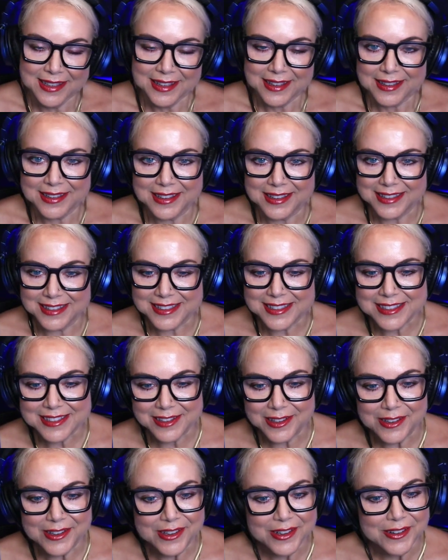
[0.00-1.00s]
Uh,
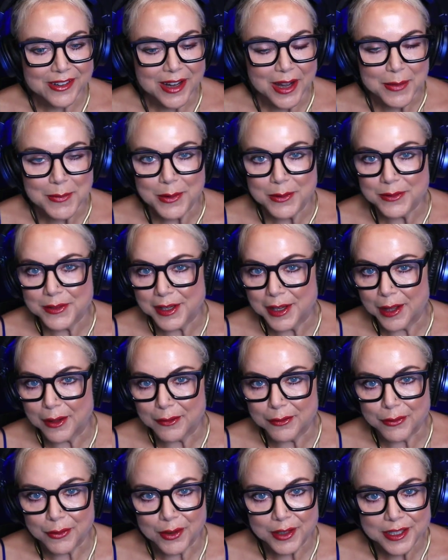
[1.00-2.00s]
so I moved to
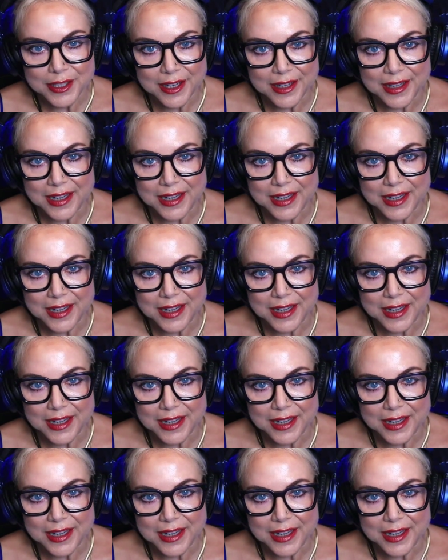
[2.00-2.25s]
California.